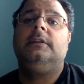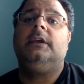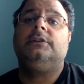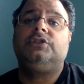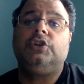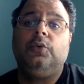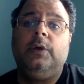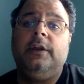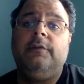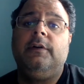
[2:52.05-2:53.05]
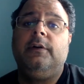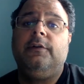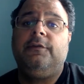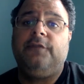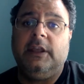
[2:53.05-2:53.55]
the intuitive
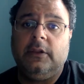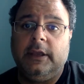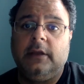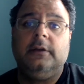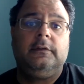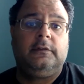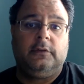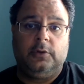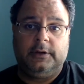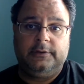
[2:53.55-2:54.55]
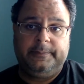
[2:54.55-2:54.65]
feeling student.